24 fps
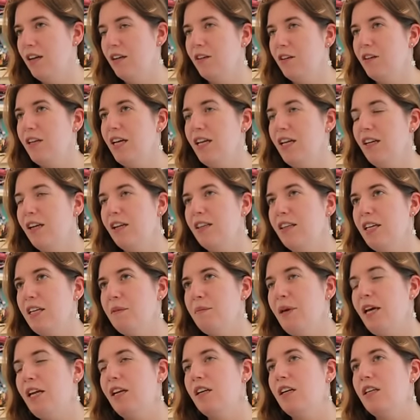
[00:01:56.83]
Then now that I think
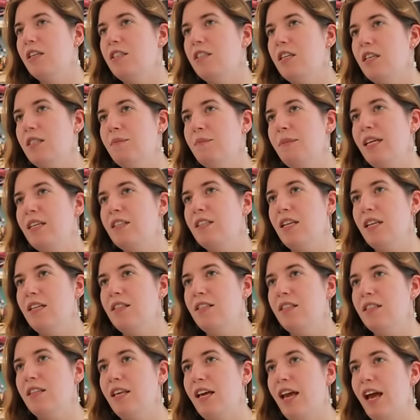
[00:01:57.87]
about it, it does make
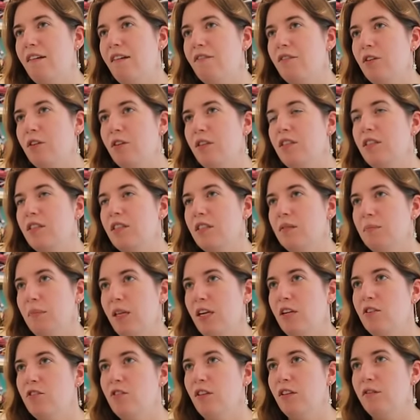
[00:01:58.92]
sense that they have thirty-six
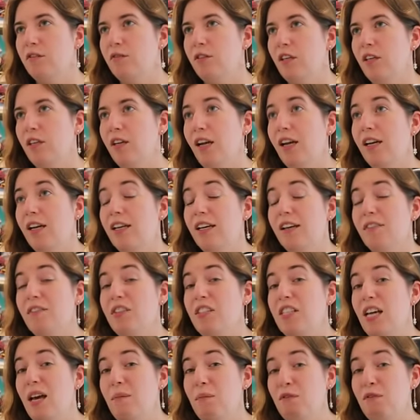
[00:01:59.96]
players on the field at any given
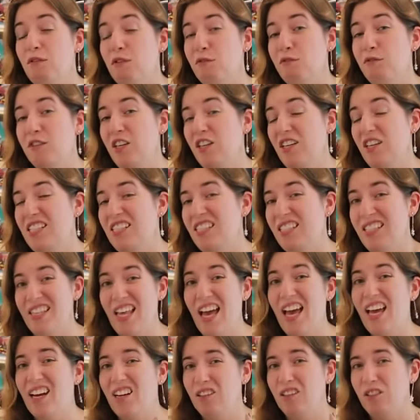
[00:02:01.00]
time if the field is
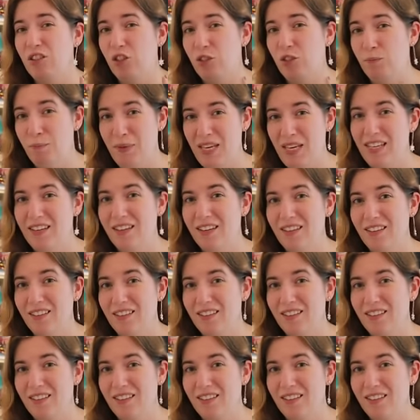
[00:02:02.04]
that big.